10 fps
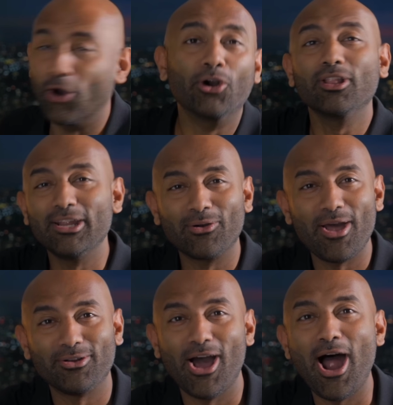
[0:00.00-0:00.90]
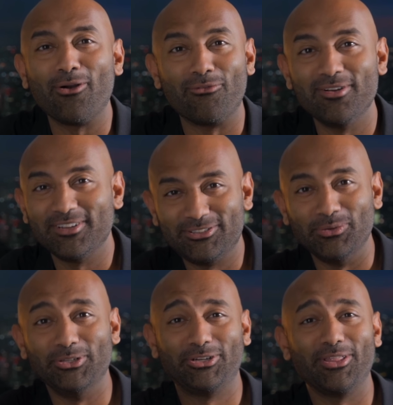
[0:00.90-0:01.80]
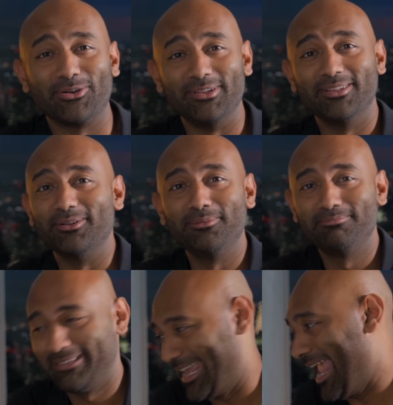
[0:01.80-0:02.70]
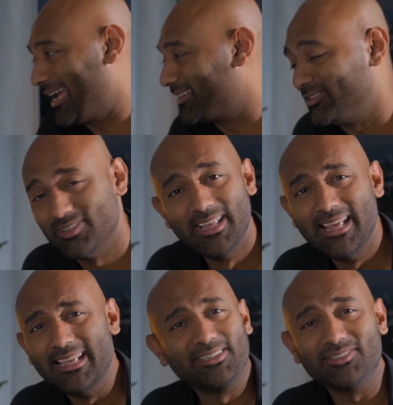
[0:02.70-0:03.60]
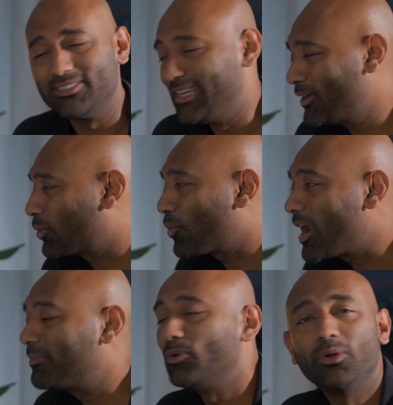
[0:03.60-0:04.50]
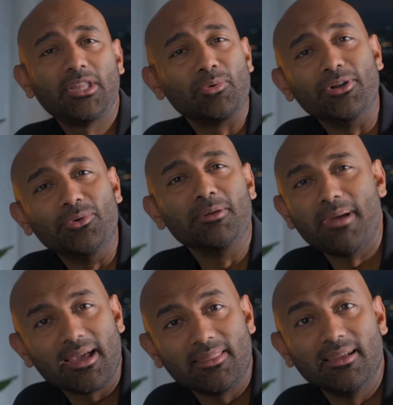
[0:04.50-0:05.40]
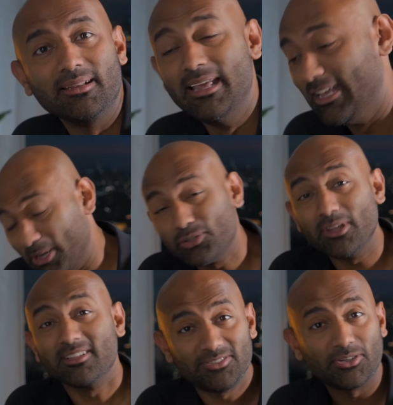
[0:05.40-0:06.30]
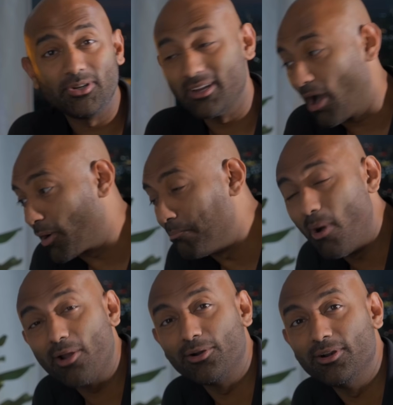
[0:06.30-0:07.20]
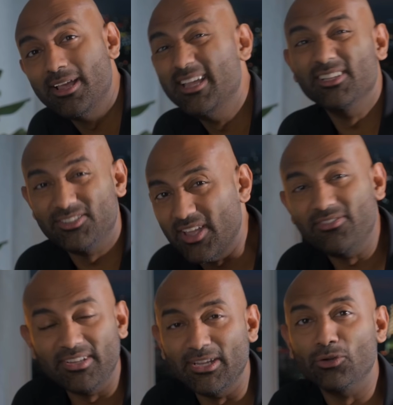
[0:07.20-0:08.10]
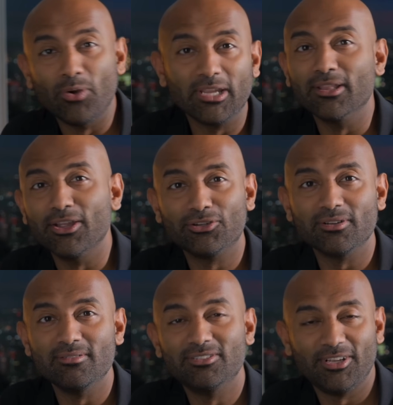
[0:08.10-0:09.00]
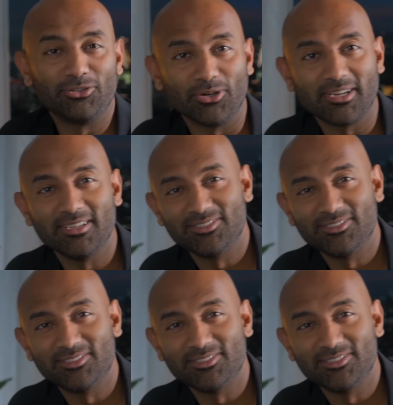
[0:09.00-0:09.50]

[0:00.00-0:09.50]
hurling around hot rivets to each other in little cans. Just incredible what they were doing back then, especially considering our modern safety regulation-centric